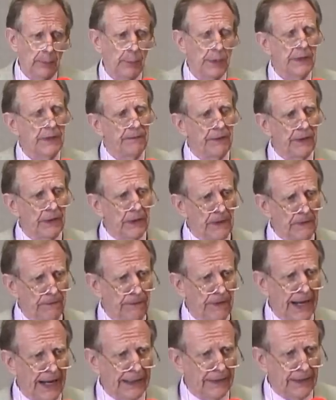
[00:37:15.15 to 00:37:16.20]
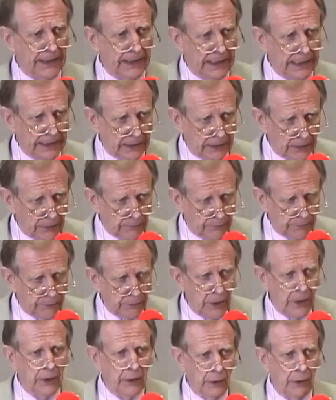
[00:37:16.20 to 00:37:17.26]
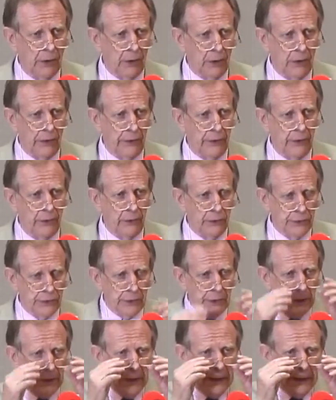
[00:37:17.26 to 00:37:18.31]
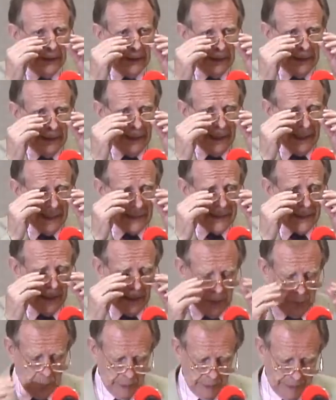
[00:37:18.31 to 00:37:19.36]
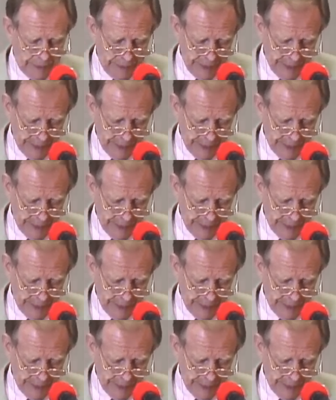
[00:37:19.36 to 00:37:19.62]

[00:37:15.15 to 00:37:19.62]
But the very fact that he confronted all of those and dealt with